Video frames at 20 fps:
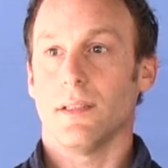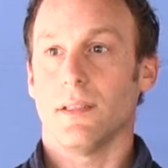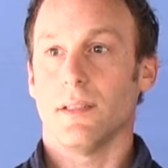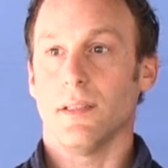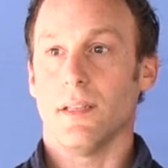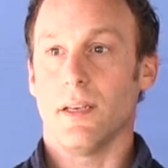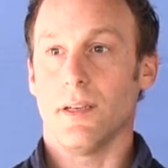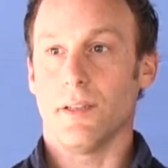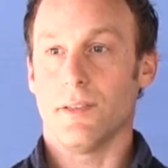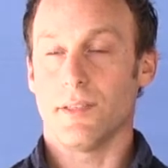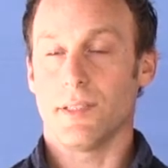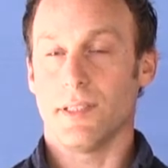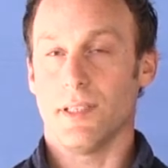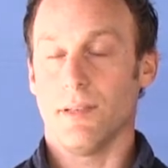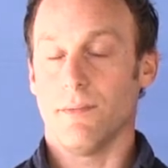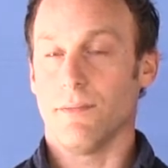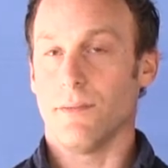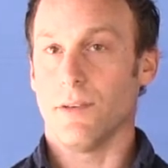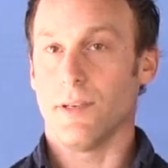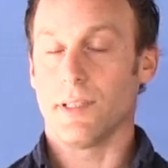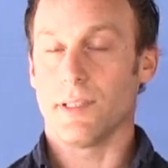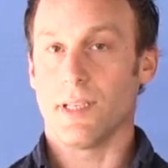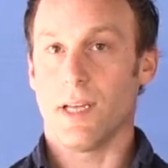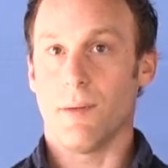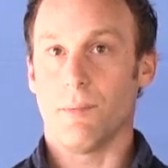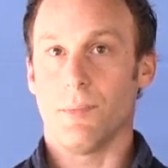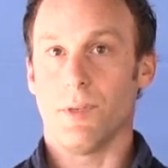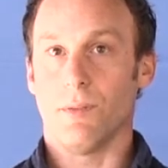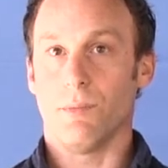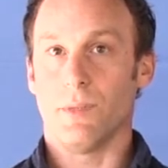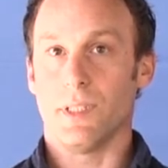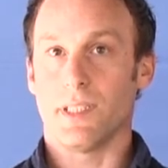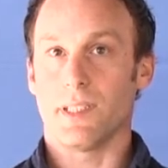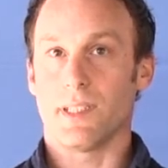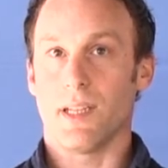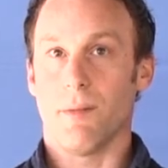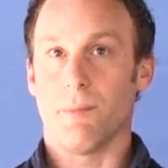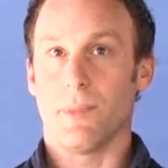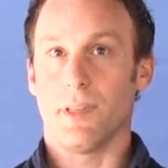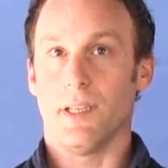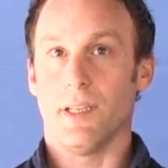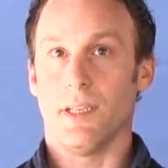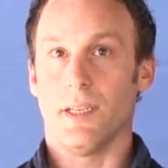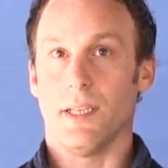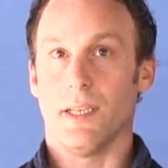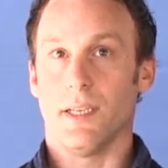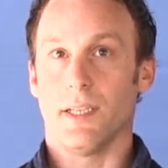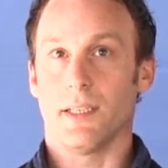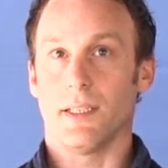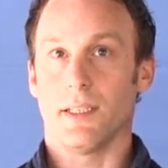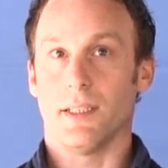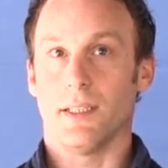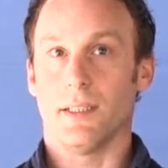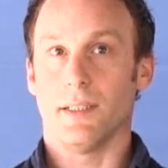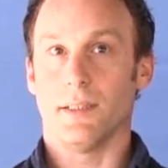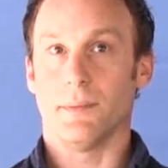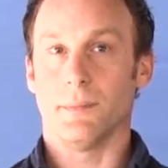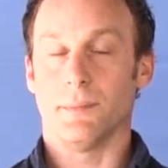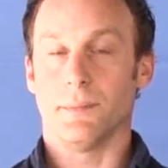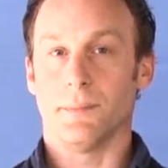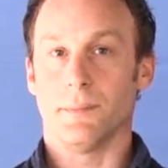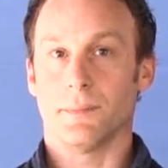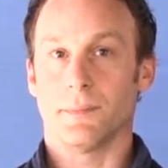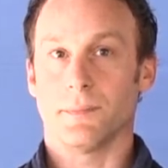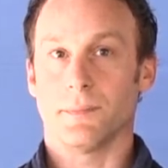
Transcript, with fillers: That you see, for example, with something like um,